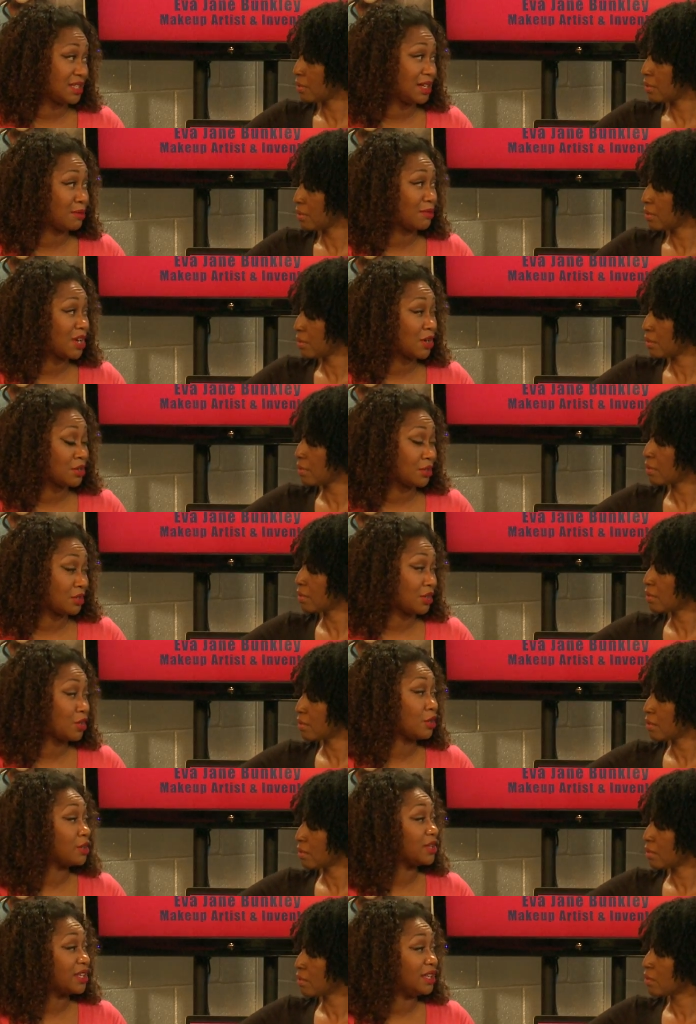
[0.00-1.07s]
Speaker 1: and I'm cur
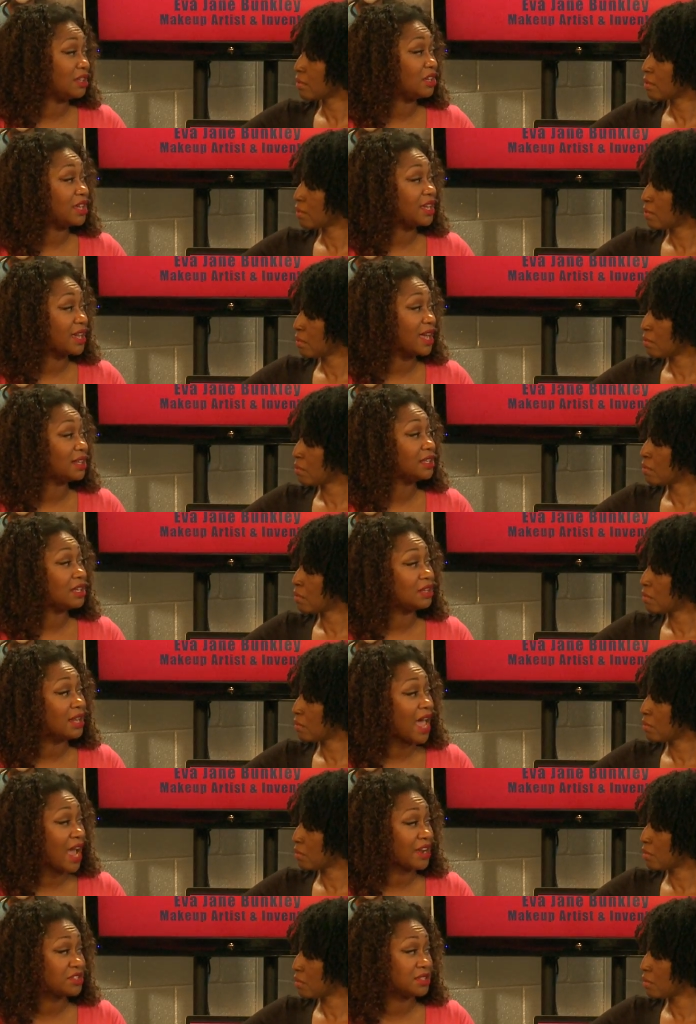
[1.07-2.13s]
currently looking at legal
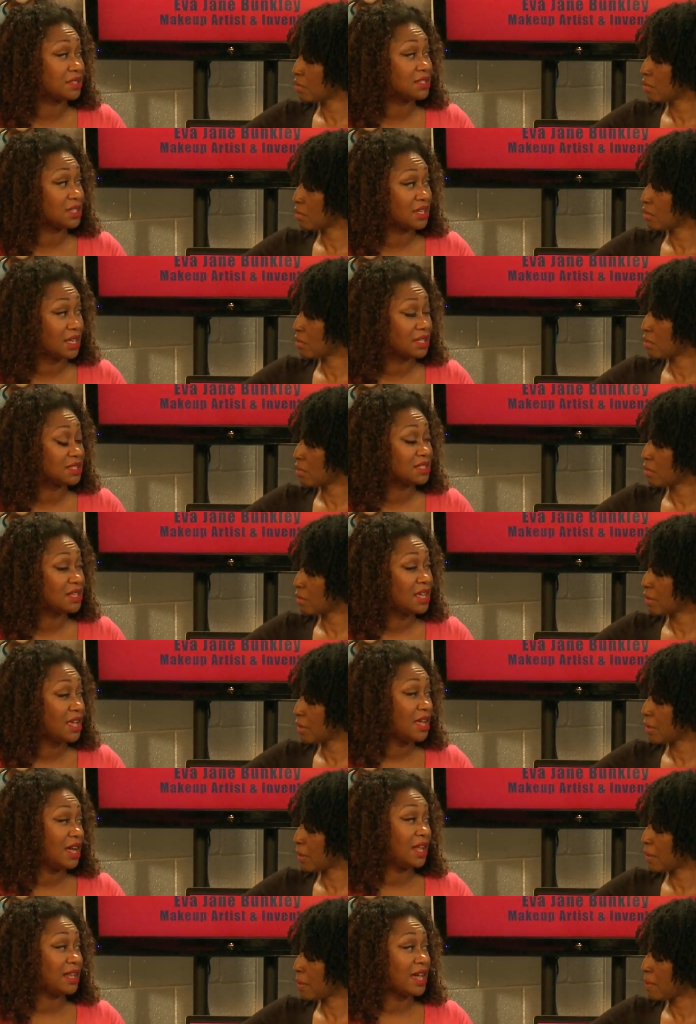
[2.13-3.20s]
actions against
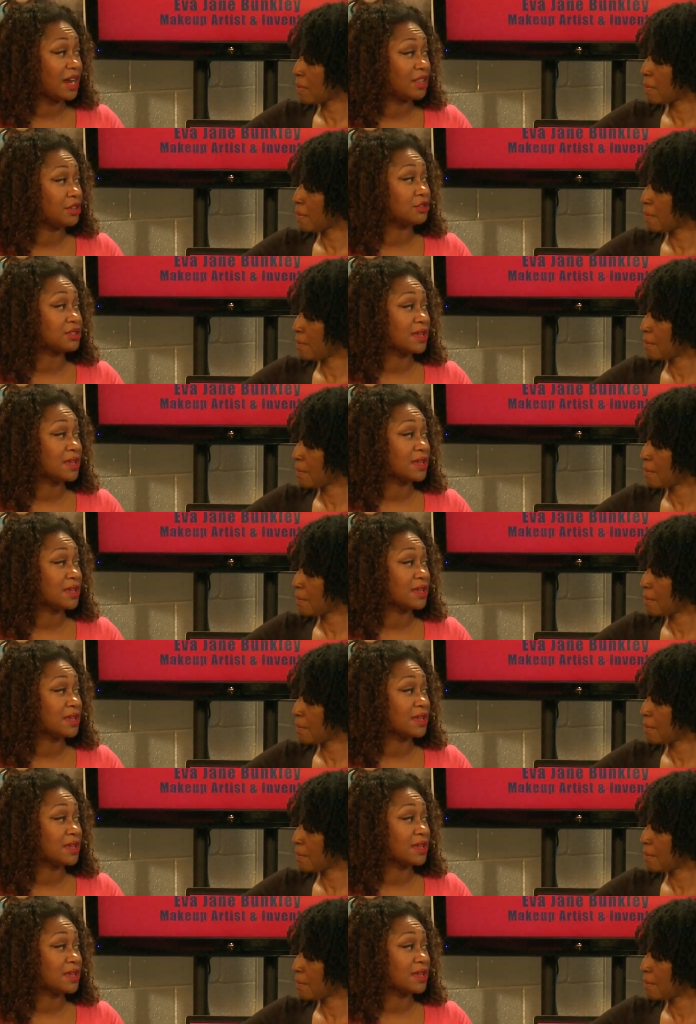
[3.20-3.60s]
a lot of those